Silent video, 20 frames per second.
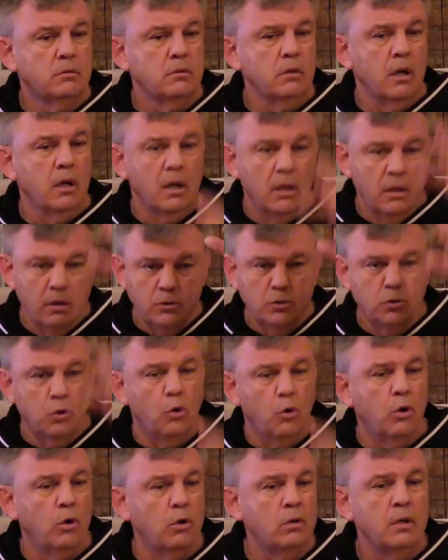uh,
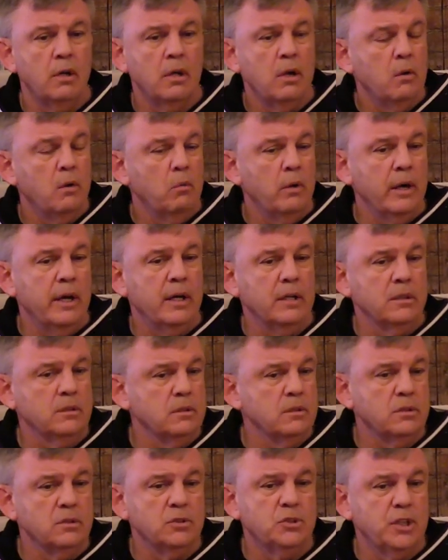tall,
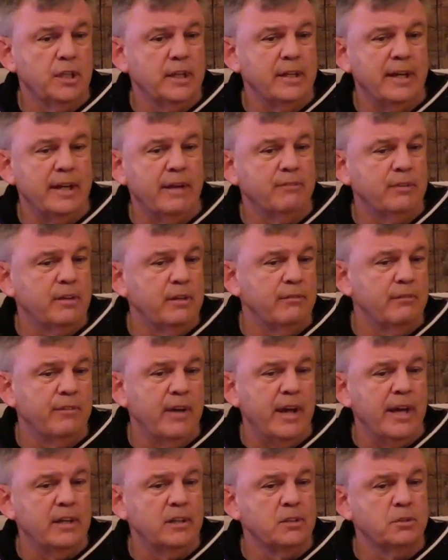where she can have an
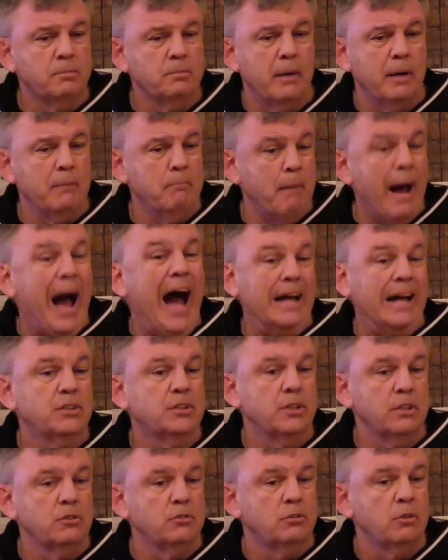advantage by
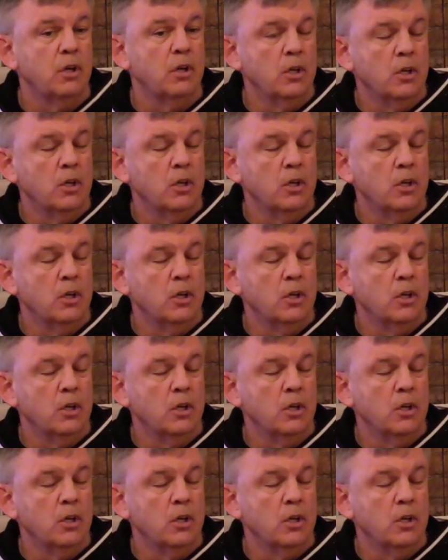boxing.